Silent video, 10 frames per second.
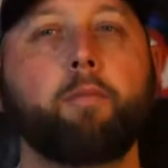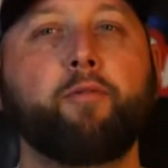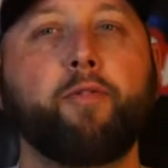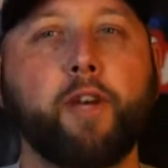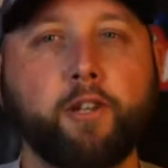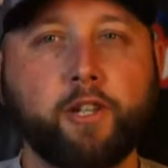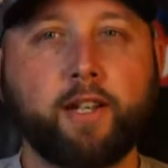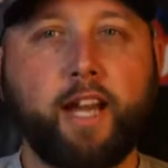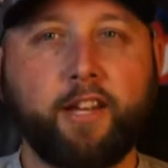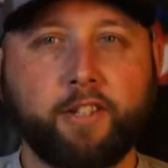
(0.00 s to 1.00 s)
fish
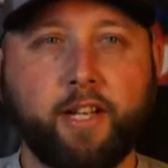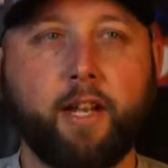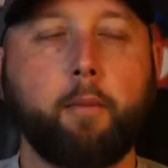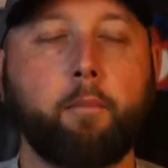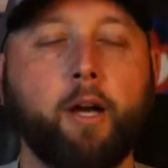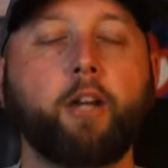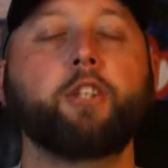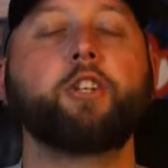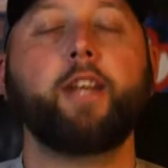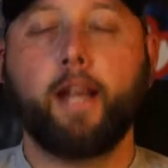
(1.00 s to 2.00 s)
catching
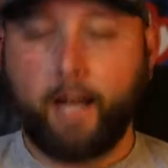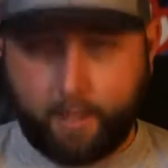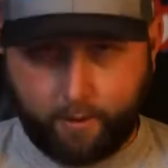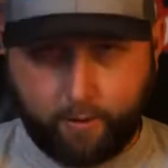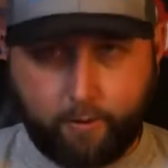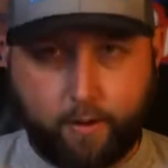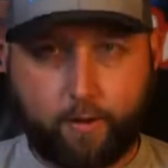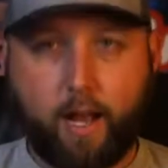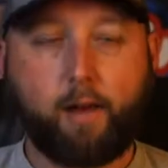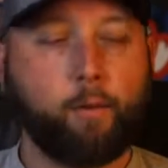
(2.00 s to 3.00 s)
machine, dude.
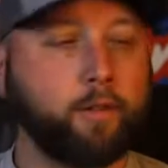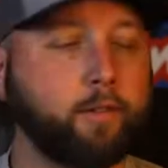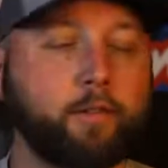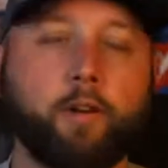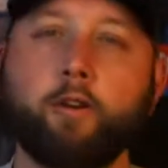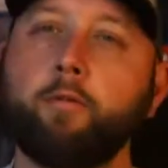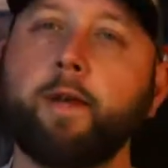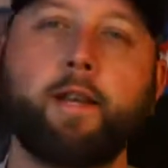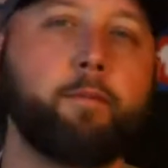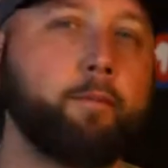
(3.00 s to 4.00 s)
I won so
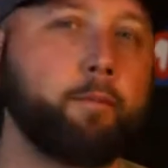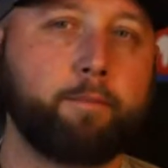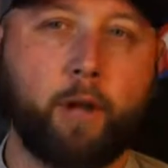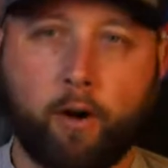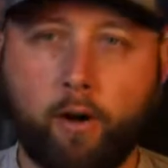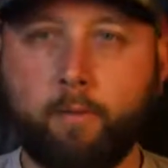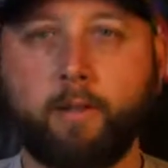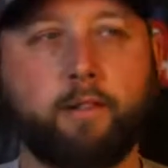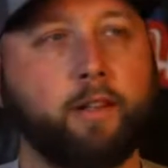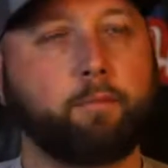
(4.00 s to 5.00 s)
many
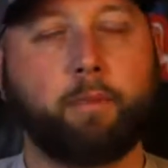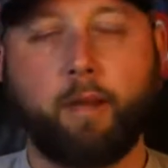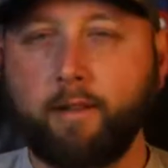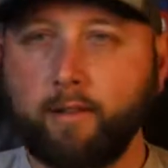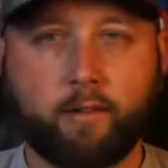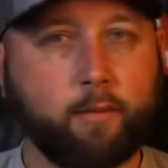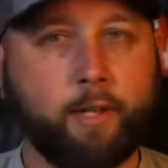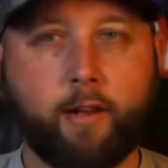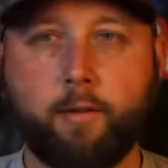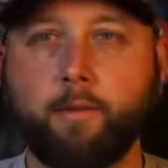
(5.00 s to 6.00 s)
tournaments and placed in so
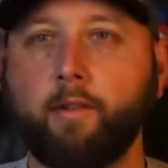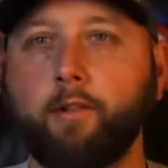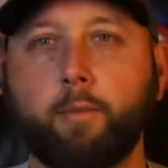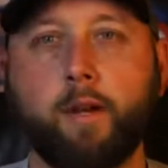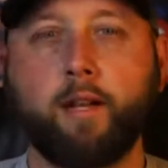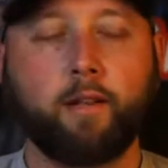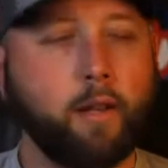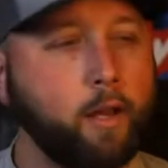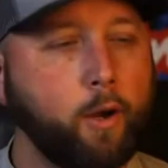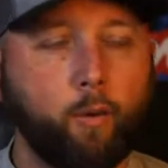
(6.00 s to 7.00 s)
many tournaments in the spring.
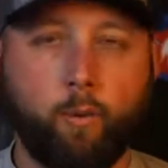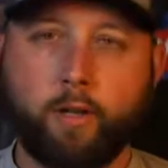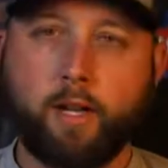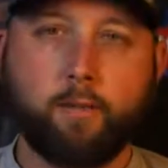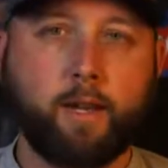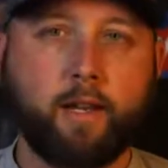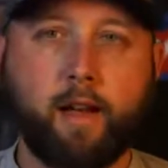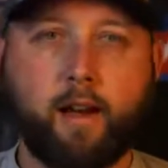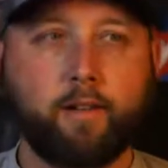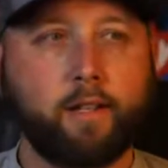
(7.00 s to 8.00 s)
One year, me and
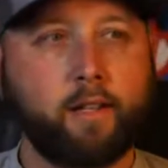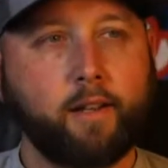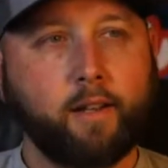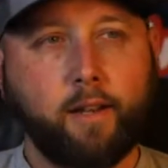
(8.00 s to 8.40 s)
Kyle did